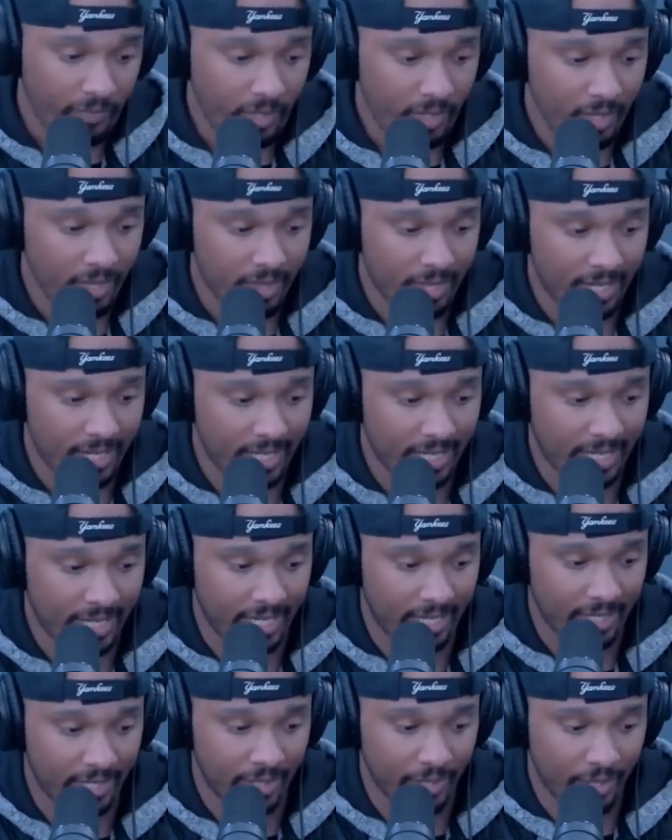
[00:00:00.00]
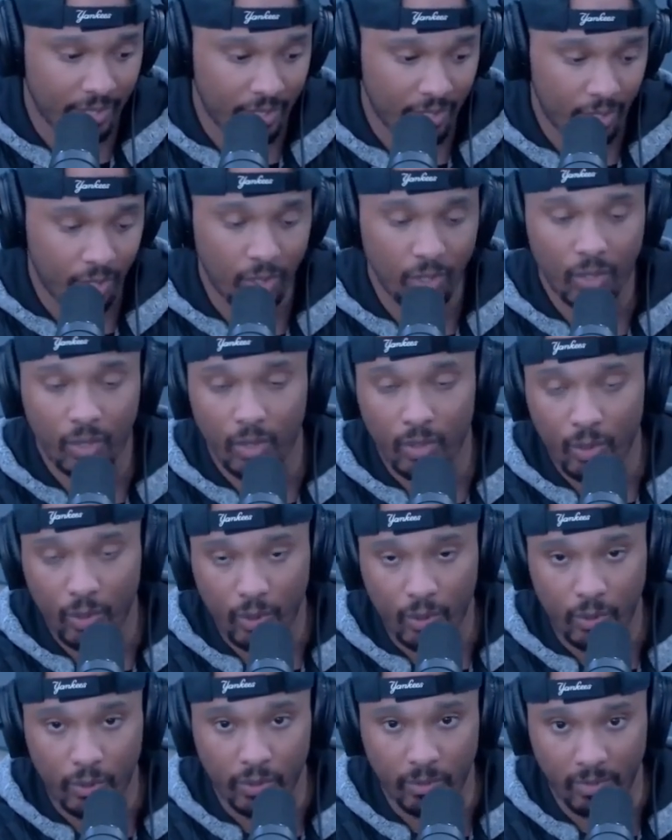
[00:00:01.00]
then again,
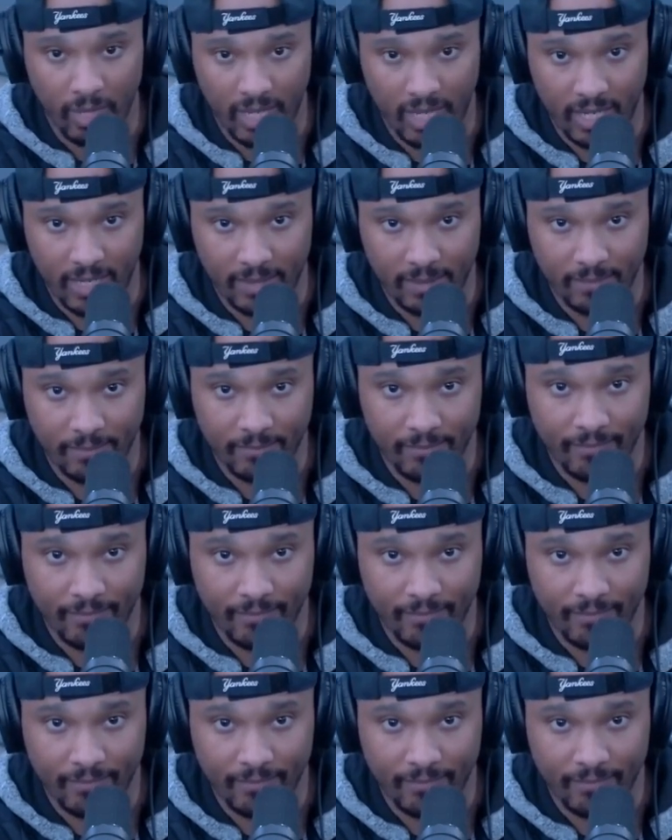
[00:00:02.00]
who am I?